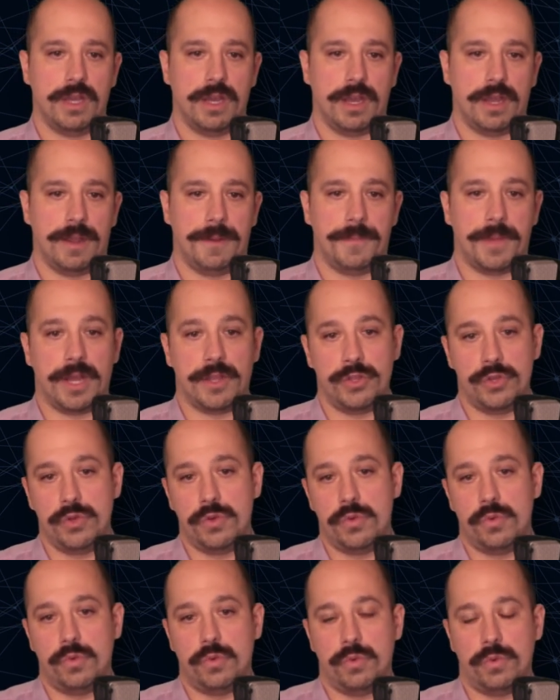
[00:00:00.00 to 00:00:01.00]
a
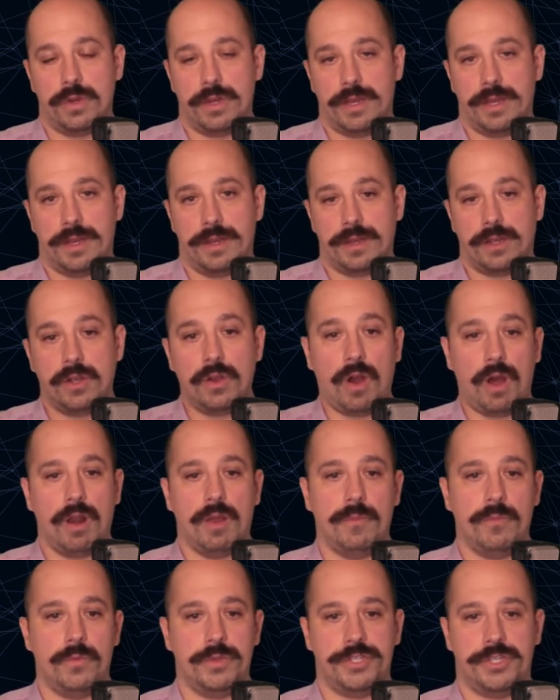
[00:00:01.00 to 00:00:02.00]
new
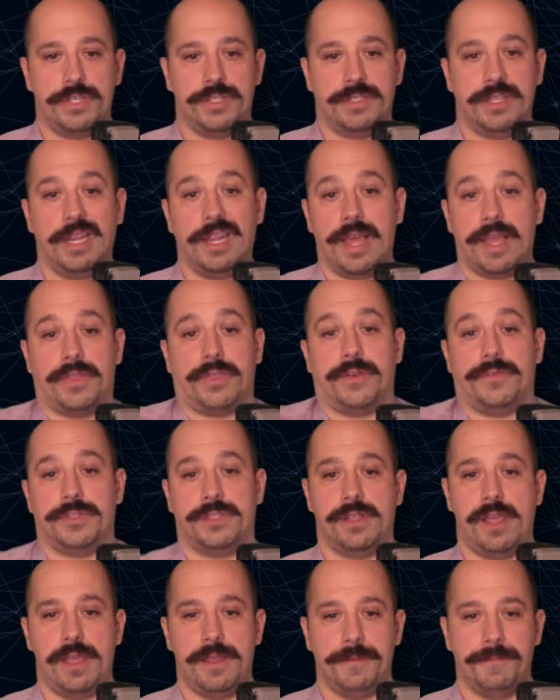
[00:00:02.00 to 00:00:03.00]
column, which is the length of
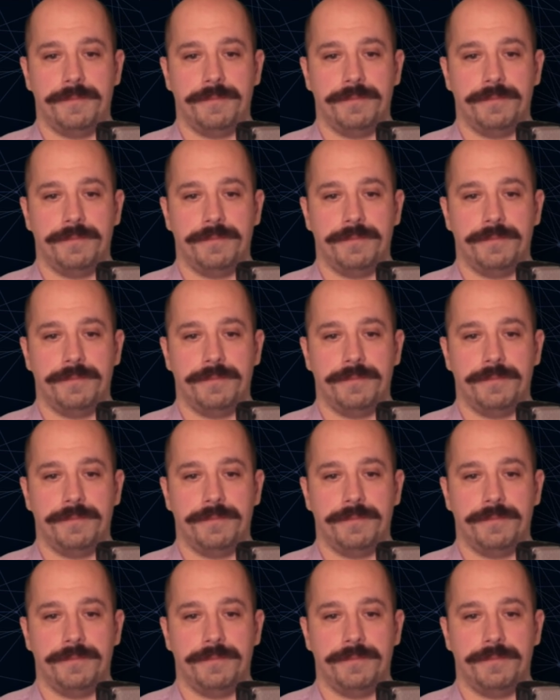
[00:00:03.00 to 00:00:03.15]
stay.